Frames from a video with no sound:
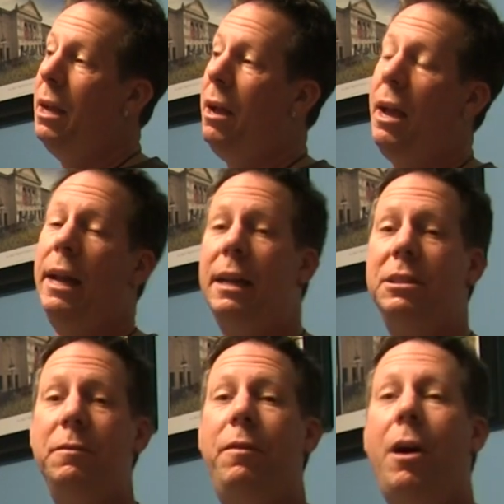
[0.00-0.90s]
Head
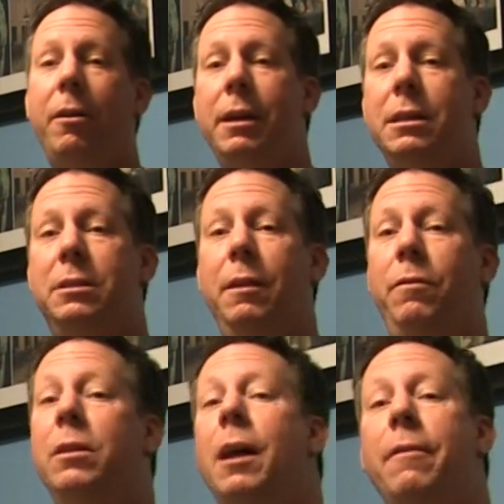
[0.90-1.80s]
on safaris.
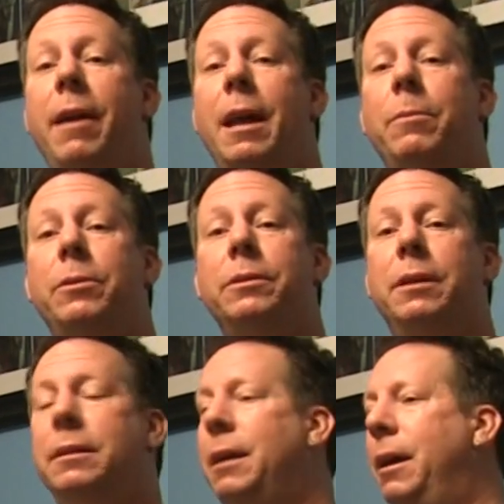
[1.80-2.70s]
If you love
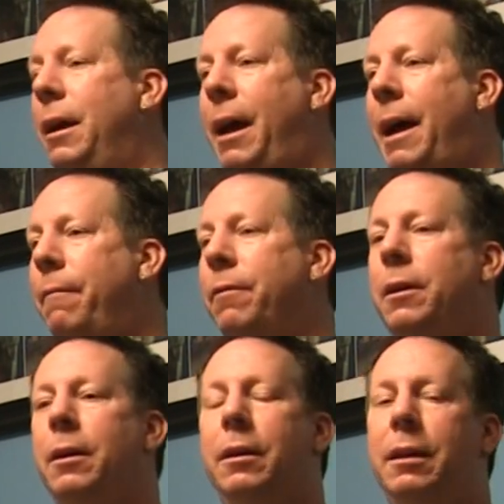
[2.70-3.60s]
animals, I tell you,
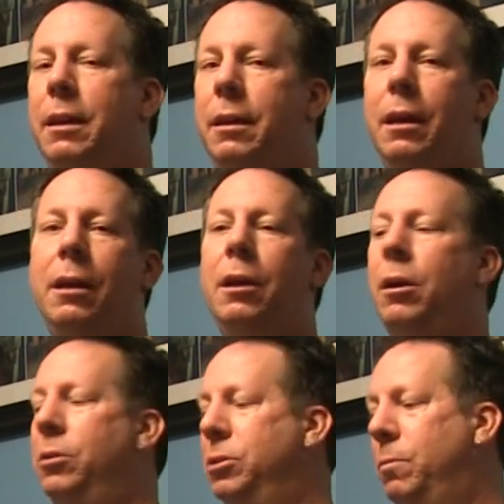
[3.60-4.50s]
Africa and India,
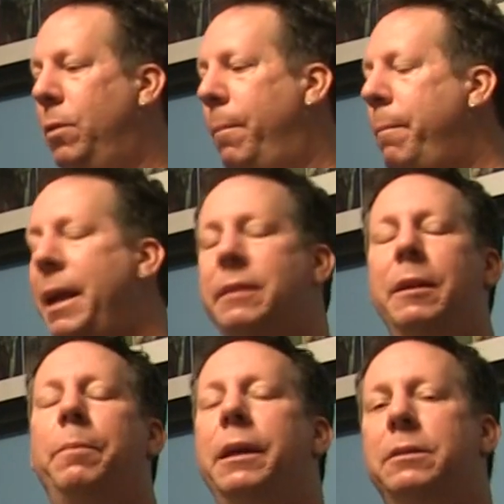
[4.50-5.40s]
there's
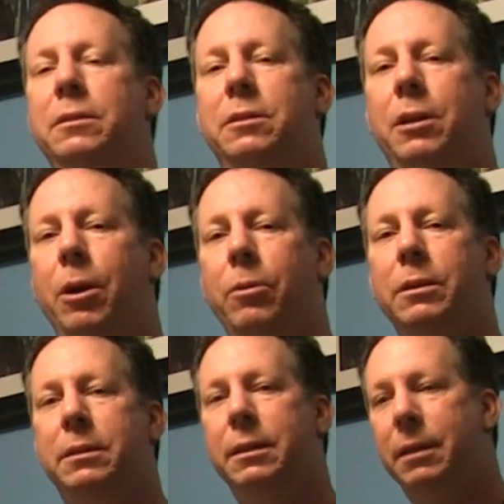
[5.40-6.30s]
amazing places to go
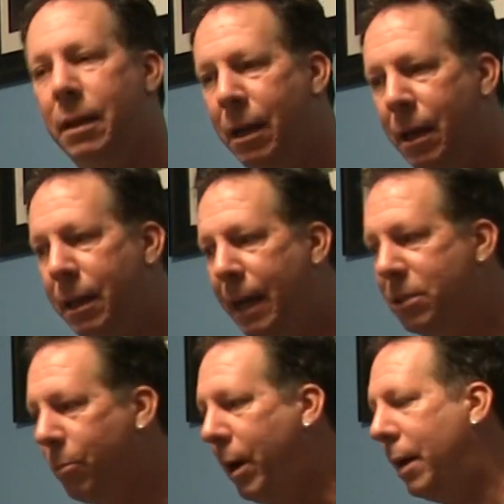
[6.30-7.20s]
to see
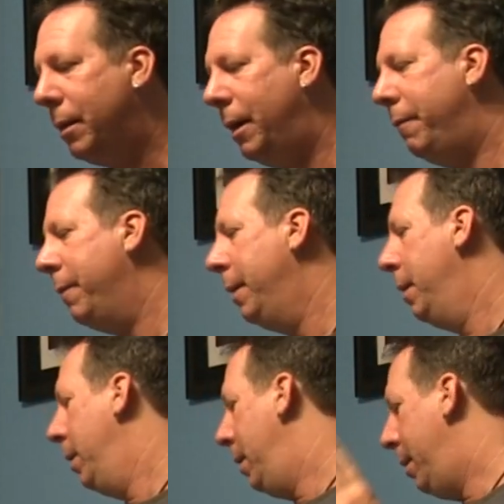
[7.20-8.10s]
lots of wildlife.
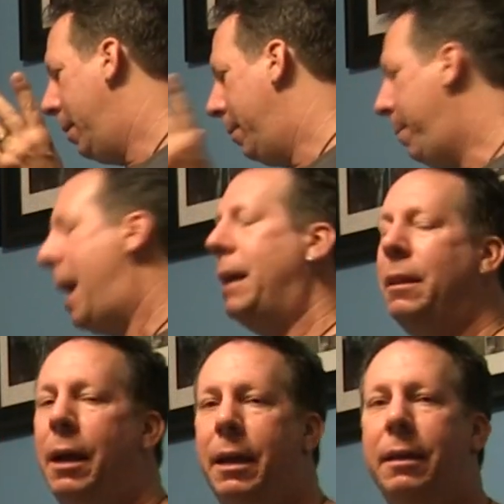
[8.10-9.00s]
Pack
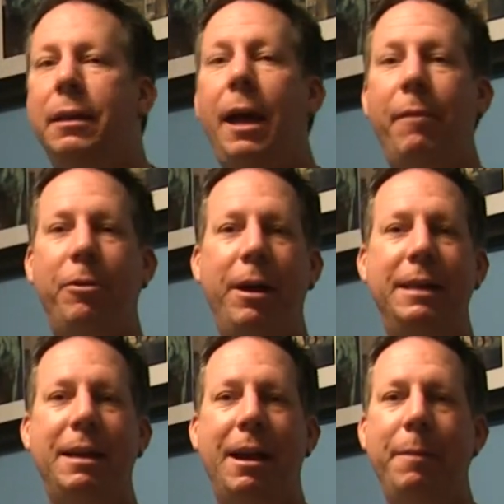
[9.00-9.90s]
light, have a
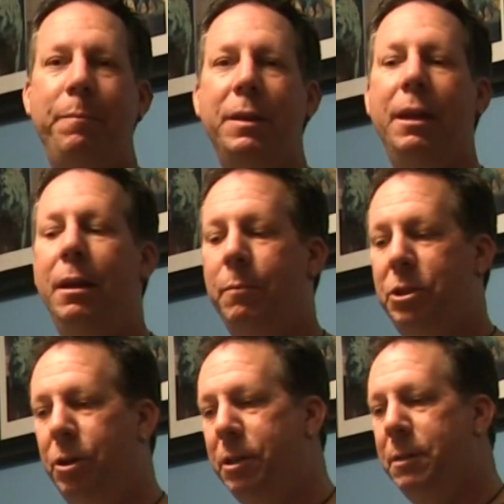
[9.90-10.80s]
great time.
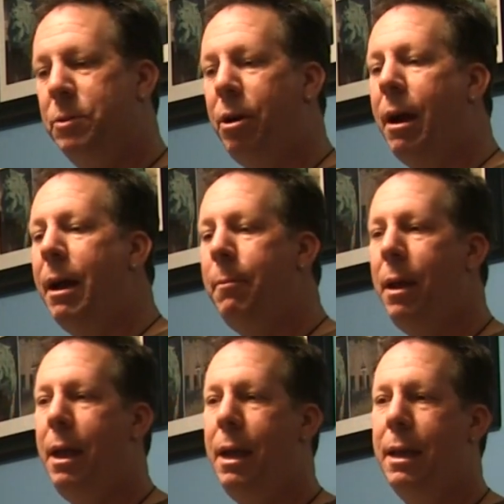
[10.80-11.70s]
Be sure to
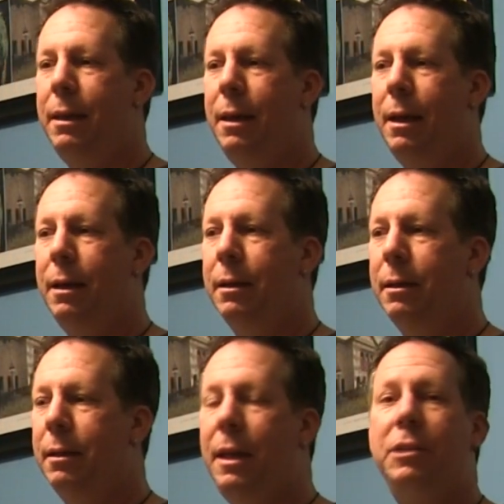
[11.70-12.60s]
subscribe, and
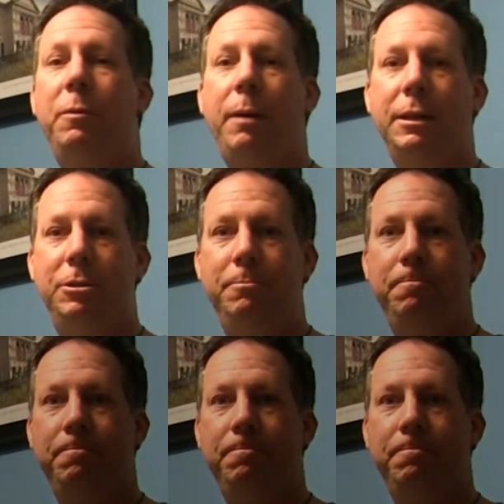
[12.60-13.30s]
thanks for watching.